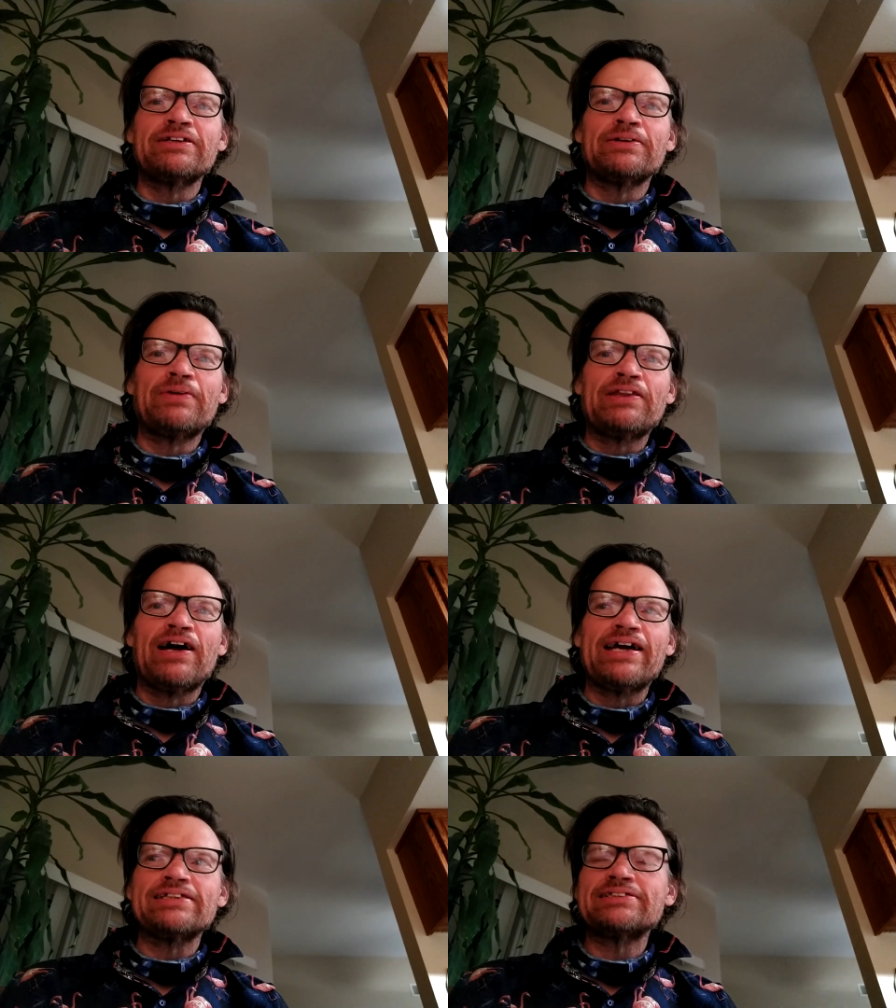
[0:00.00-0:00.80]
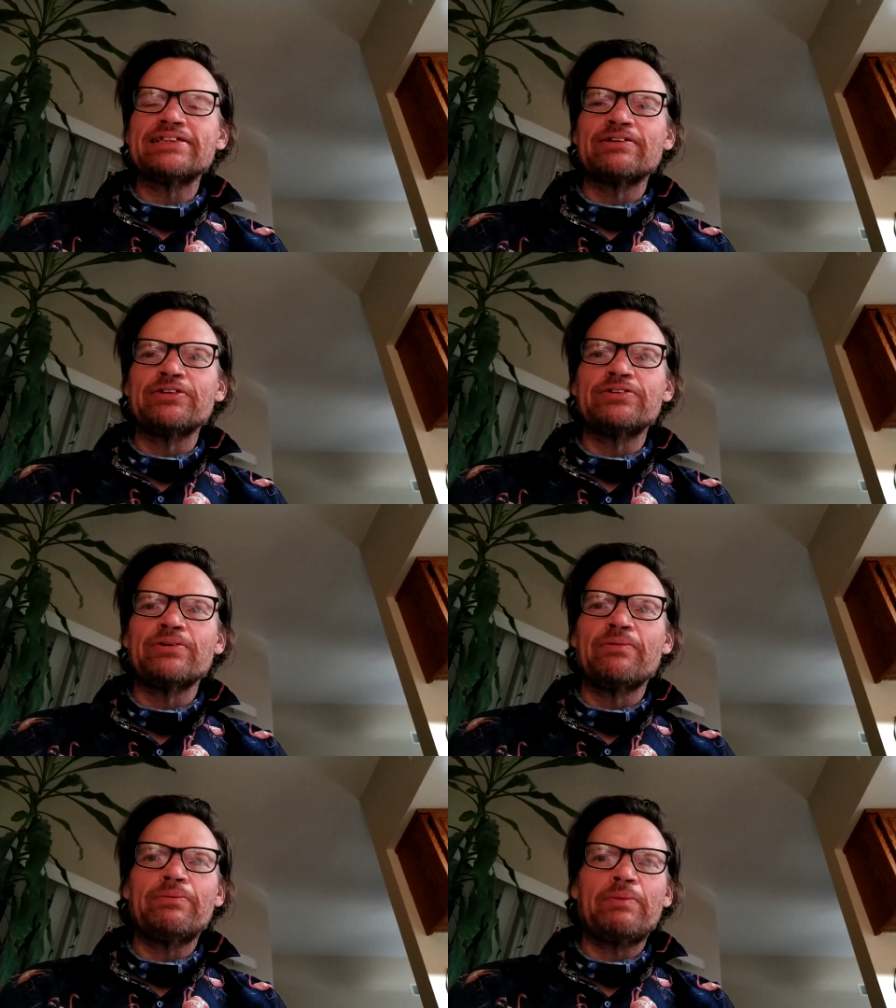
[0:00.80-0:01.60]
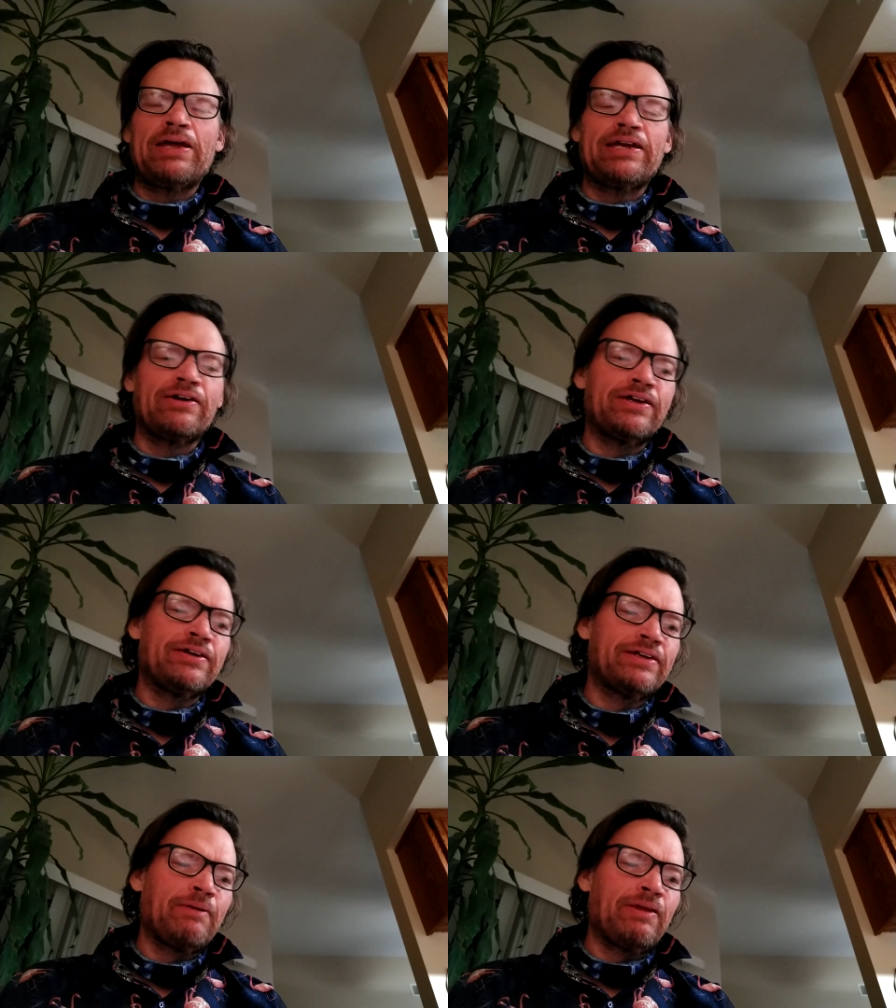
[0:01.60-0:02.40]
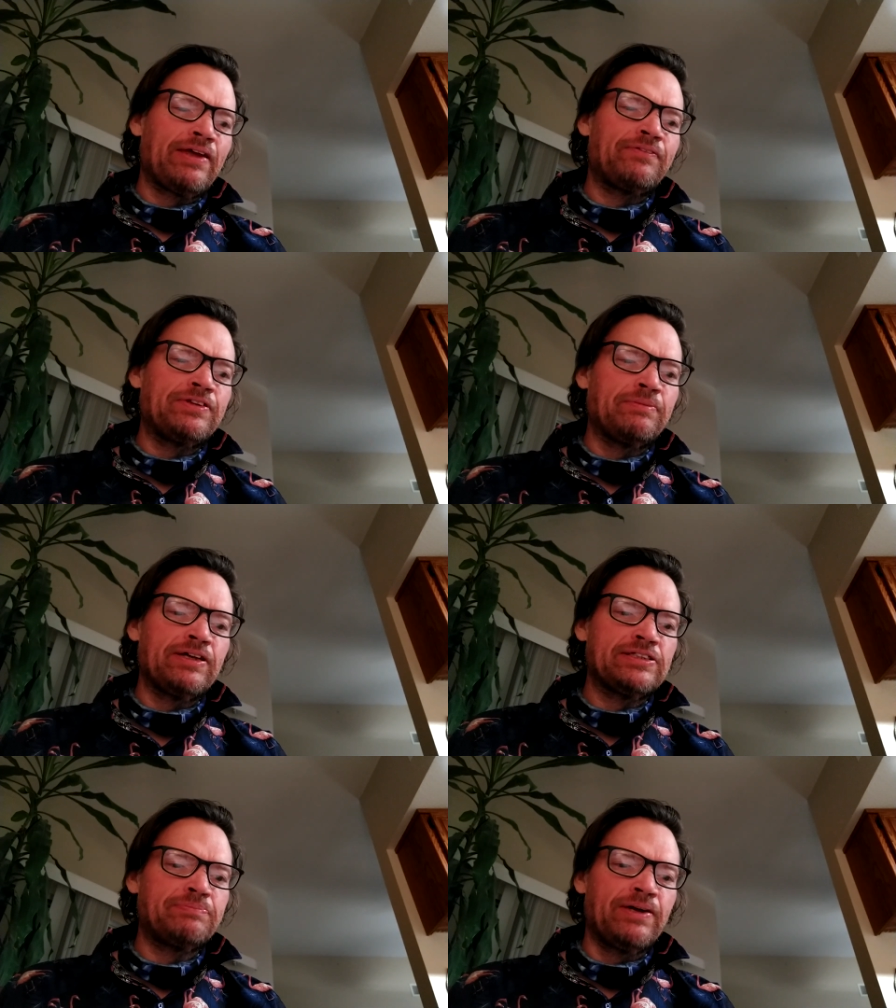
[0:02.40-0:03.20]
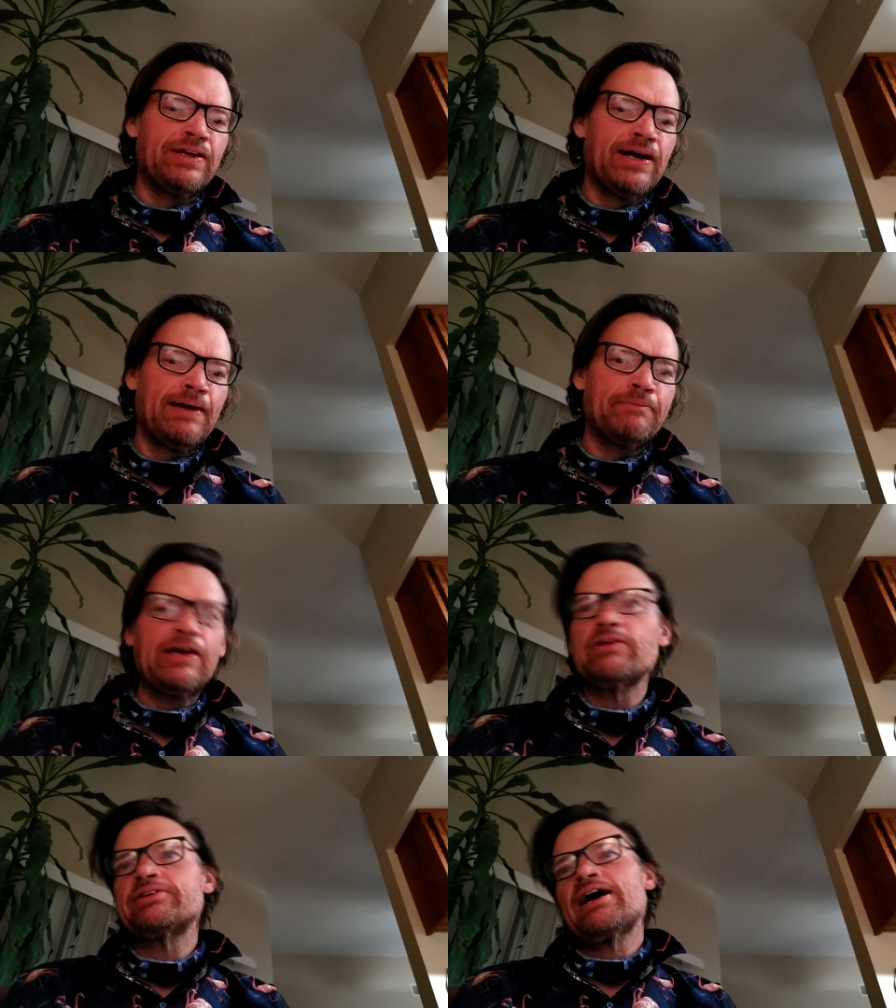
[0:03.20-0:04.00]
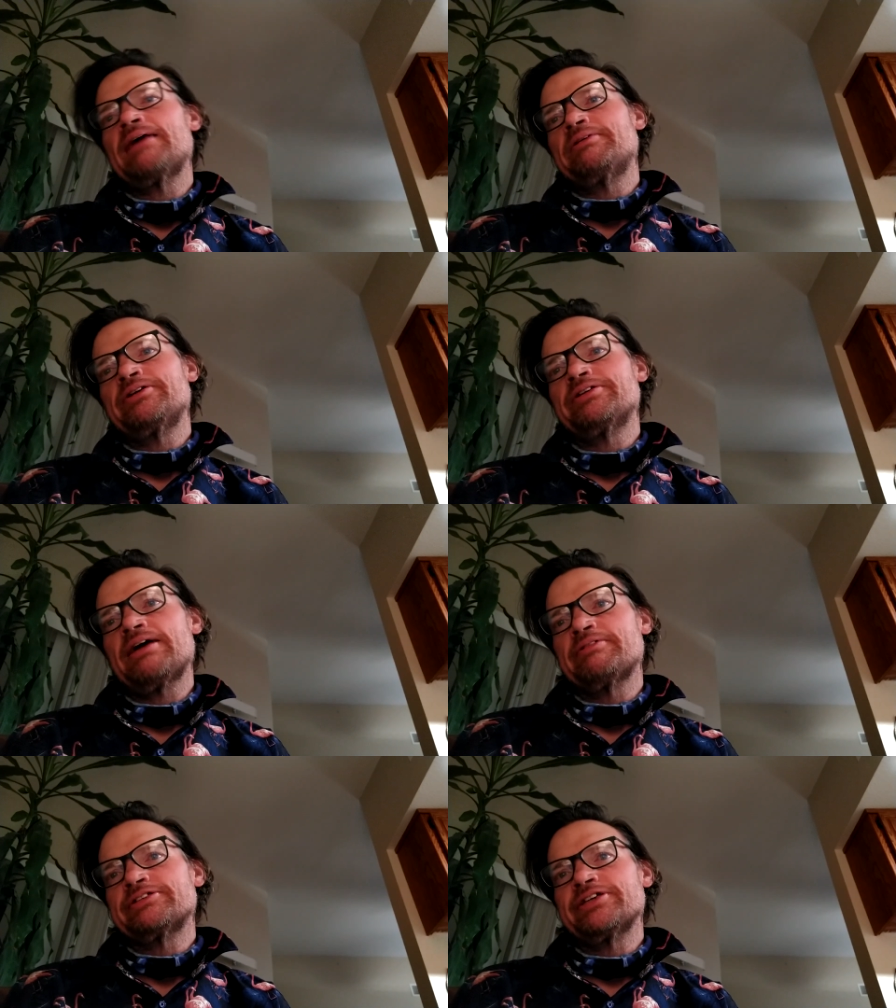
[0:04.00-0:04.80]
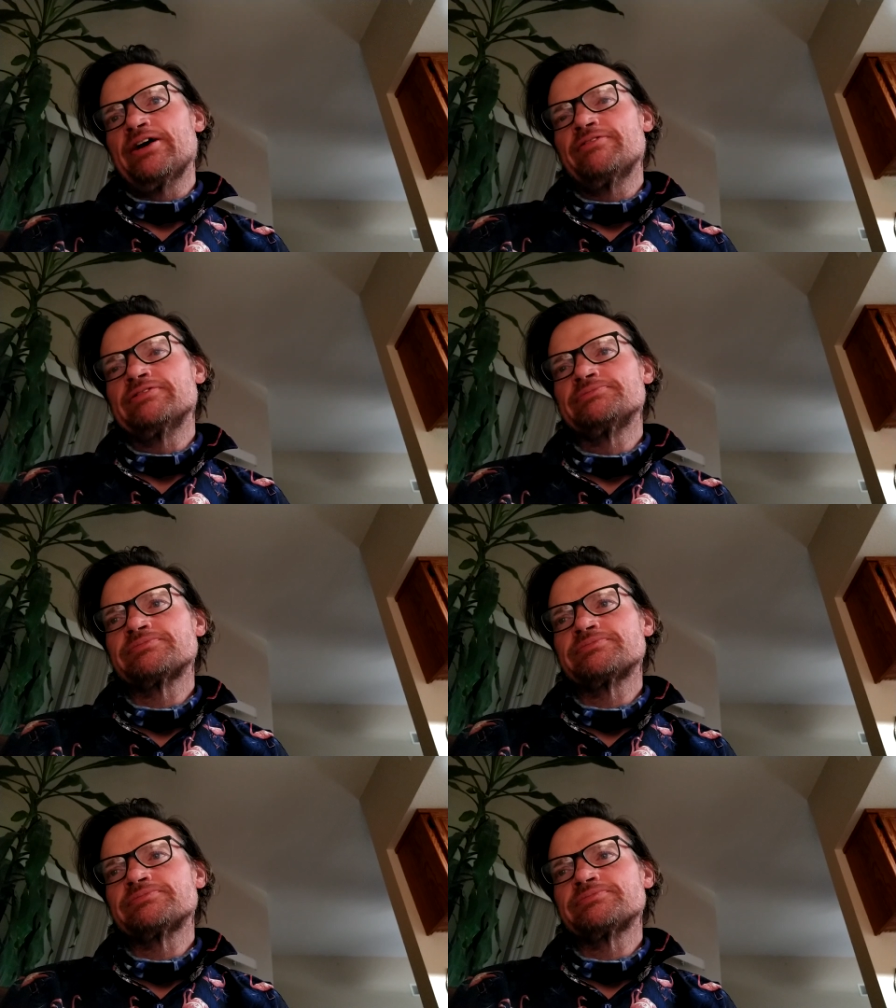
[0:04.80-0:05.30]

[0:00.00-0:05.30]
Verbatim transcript: you know, the red lines and go to a waiting area. You gotta wait like 15 minutes, but uh, they don't time you, you time yourself.